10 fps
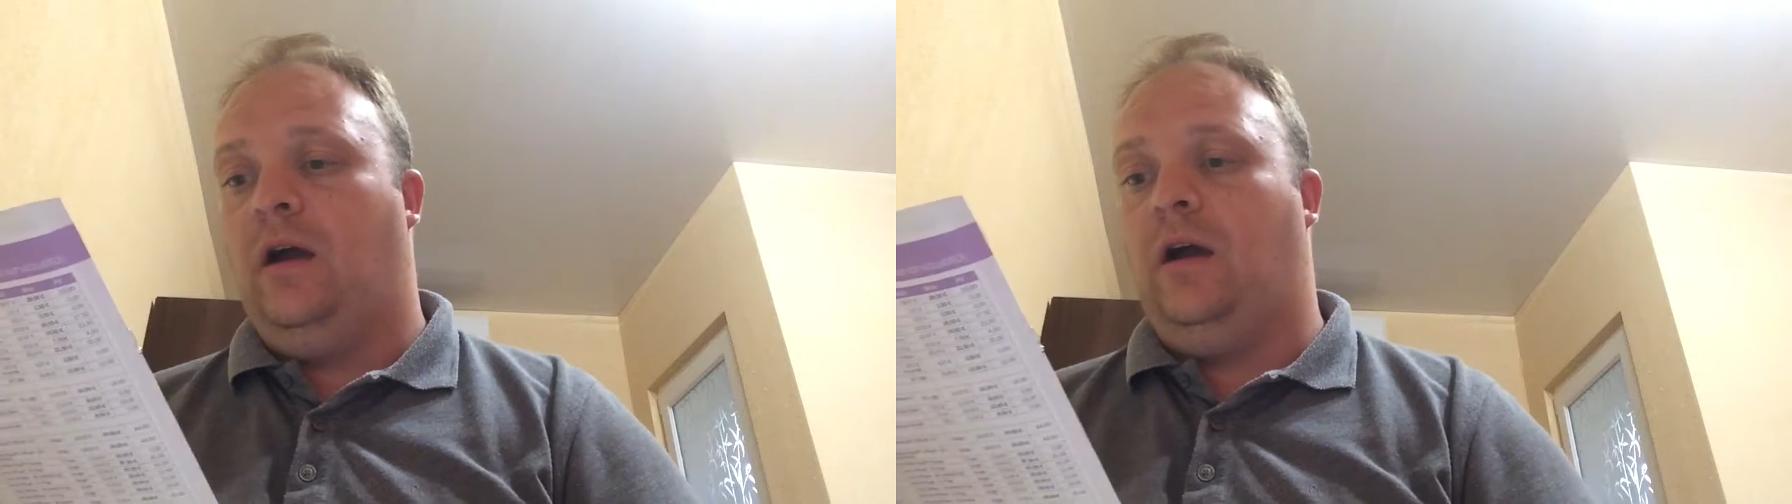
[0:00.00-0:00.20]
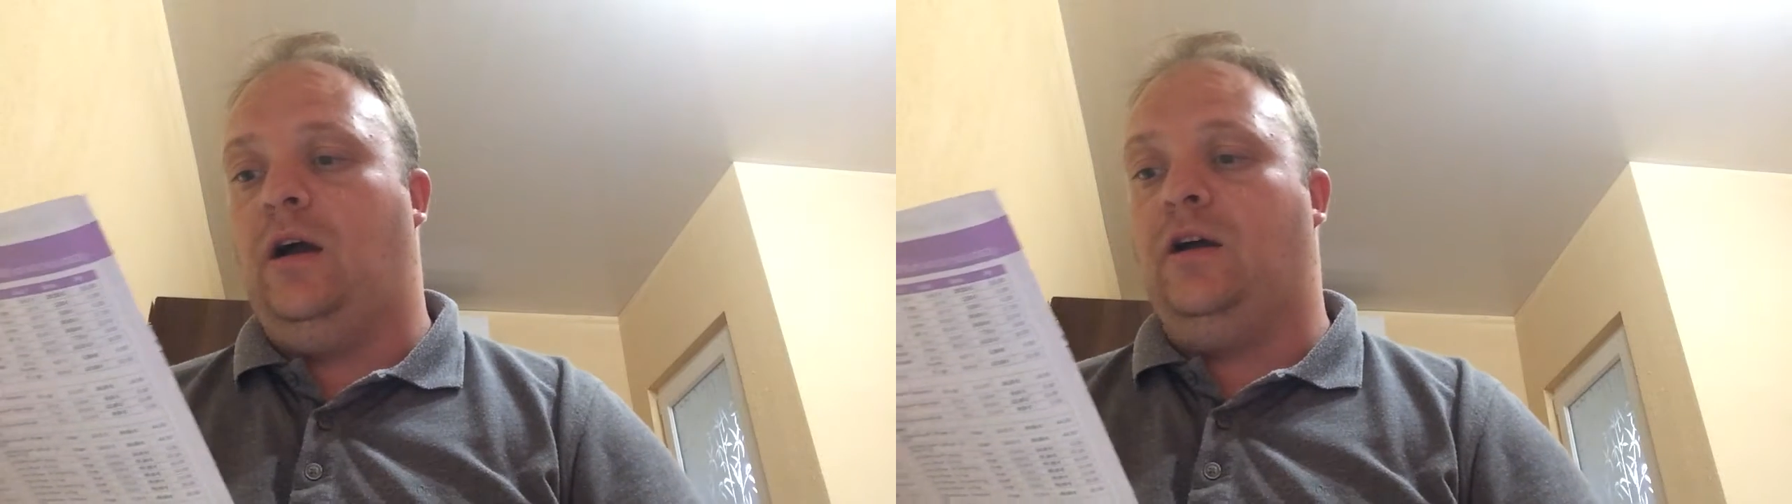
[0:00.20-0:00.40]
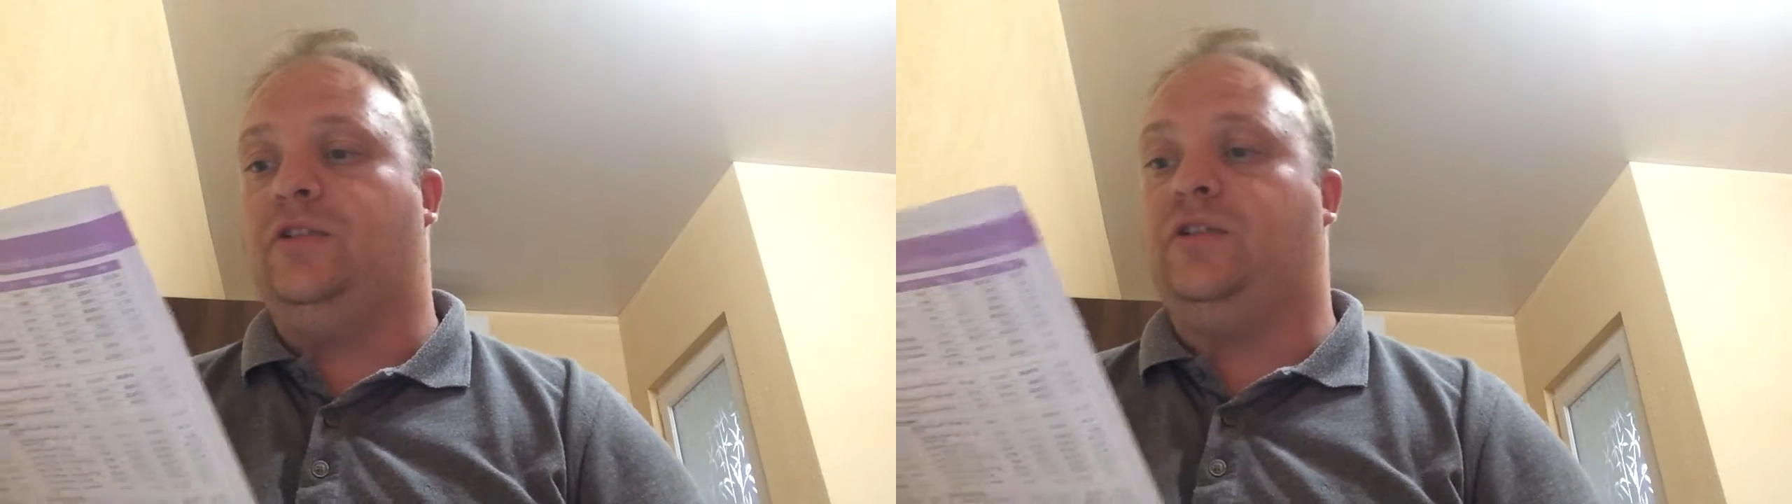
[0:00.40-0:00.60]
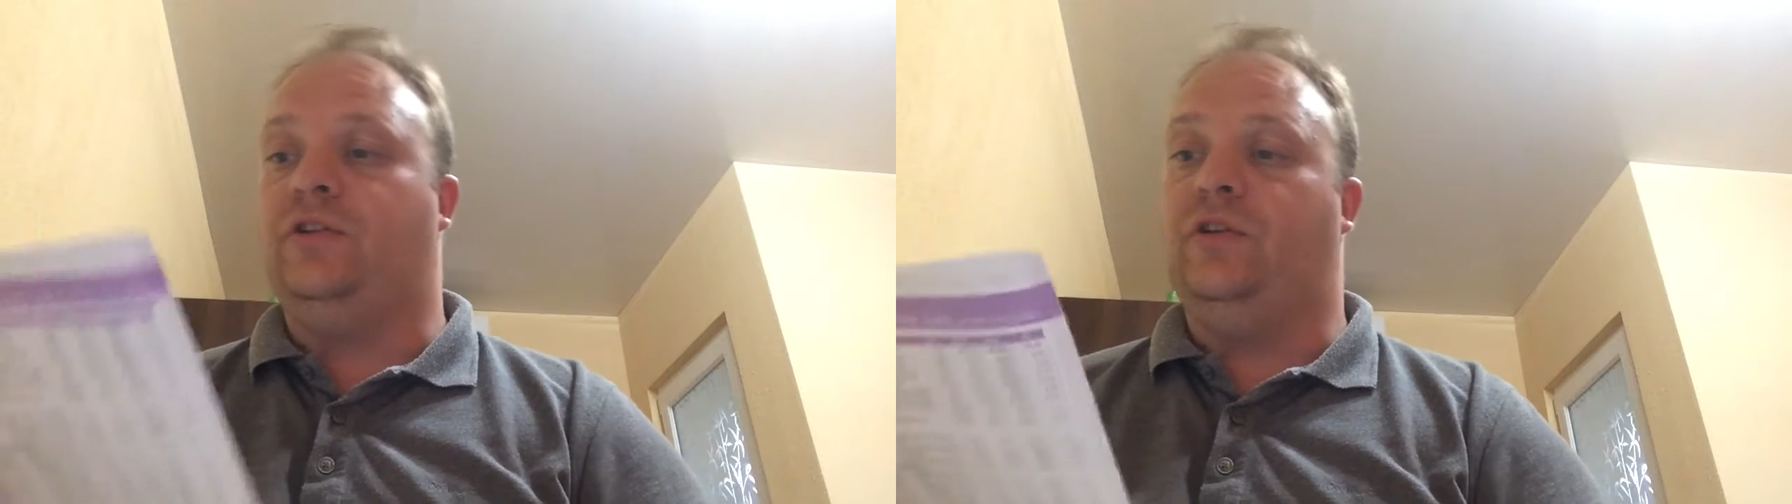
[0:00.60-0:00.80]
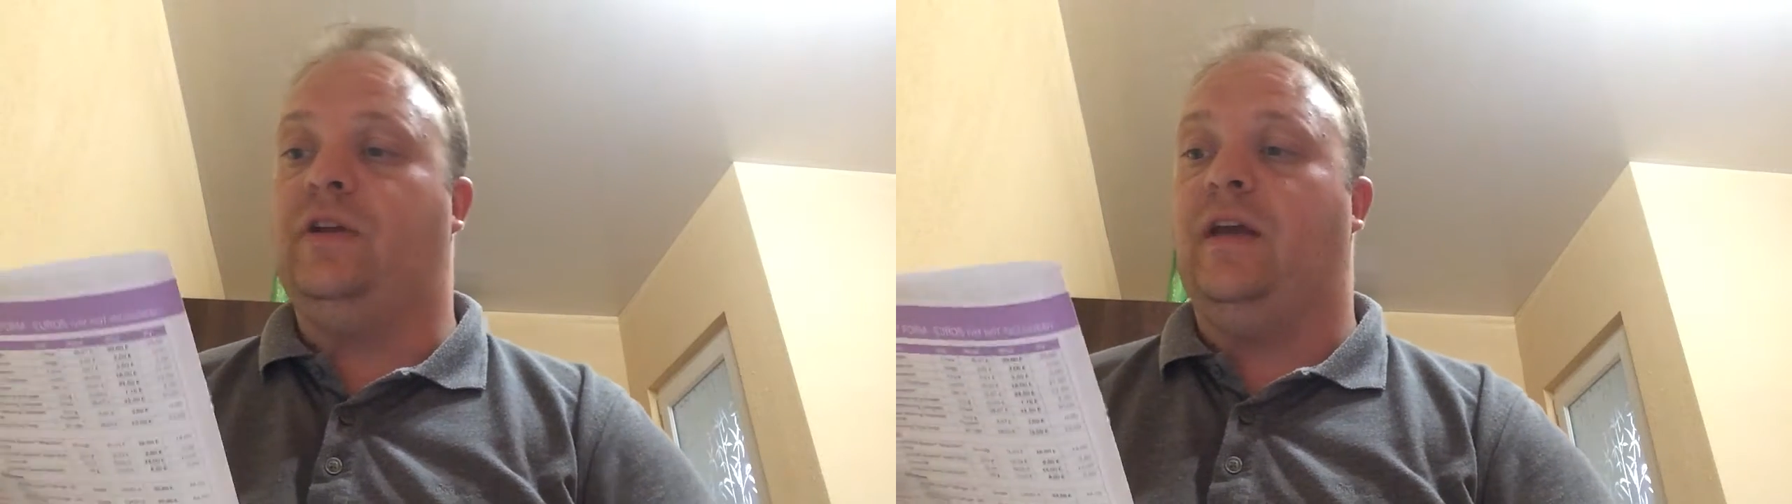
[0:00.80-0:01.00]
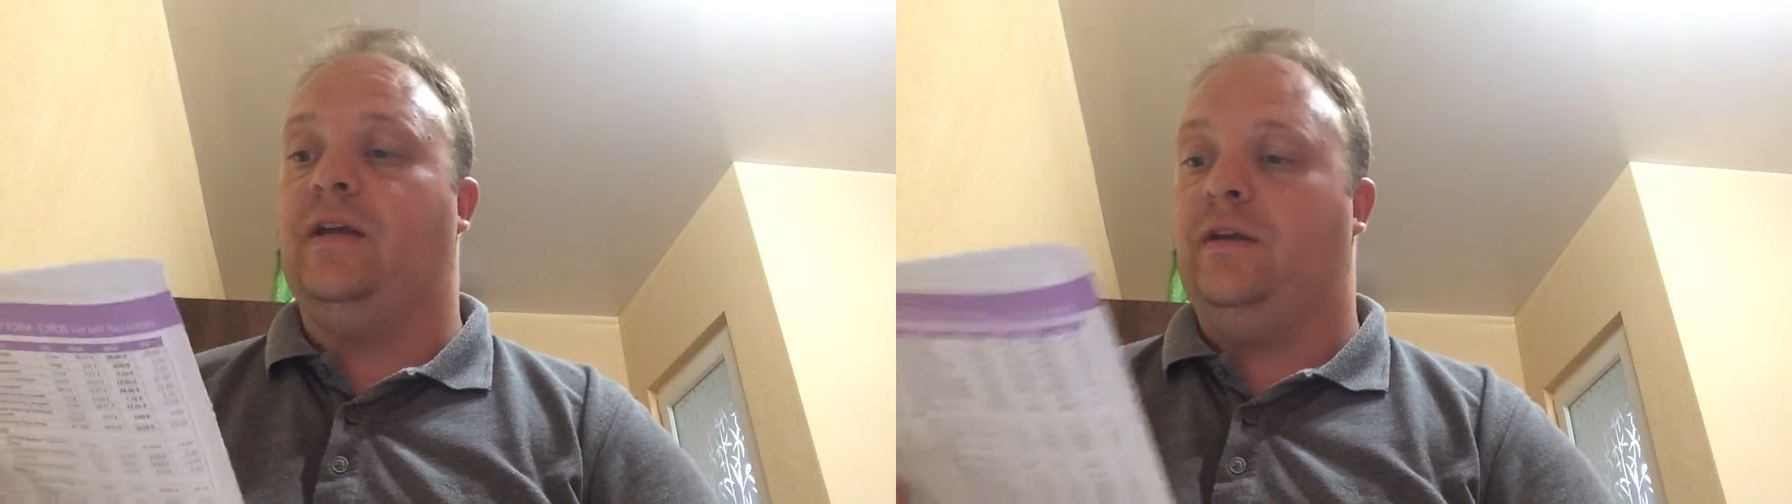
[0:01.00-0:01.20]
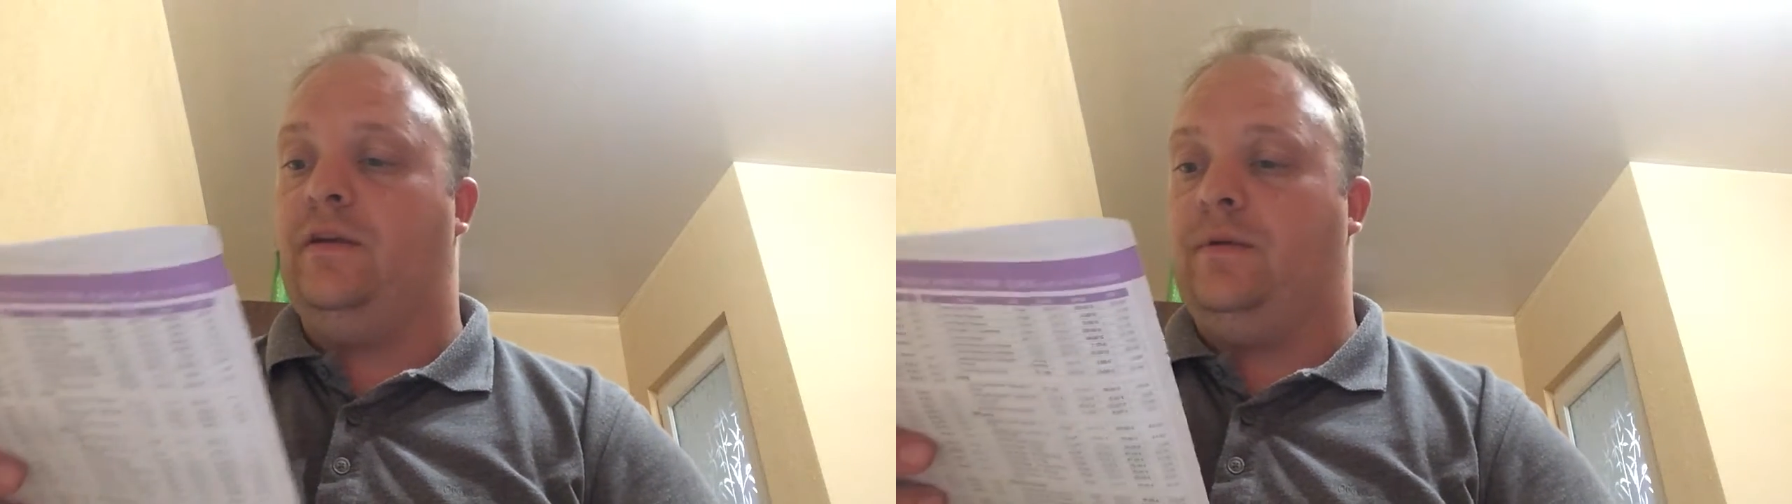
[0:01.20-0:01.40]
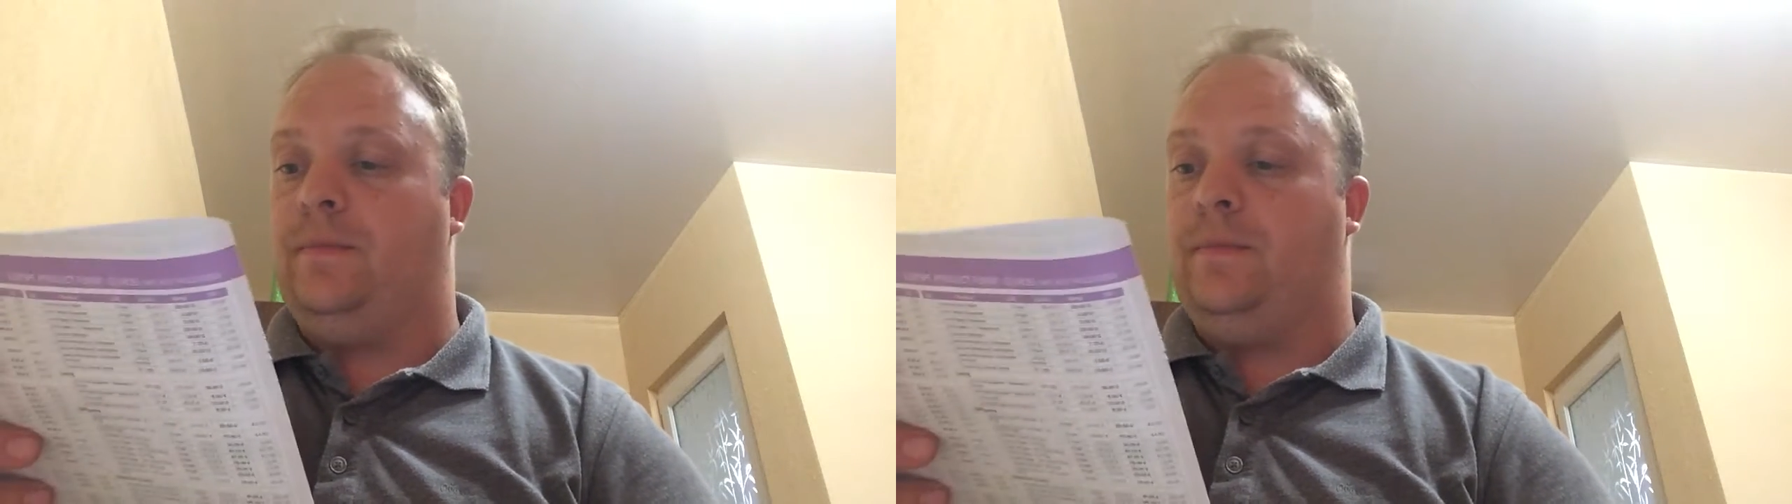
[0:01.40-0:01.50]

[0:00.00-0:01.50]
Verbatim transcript: Uh, so you get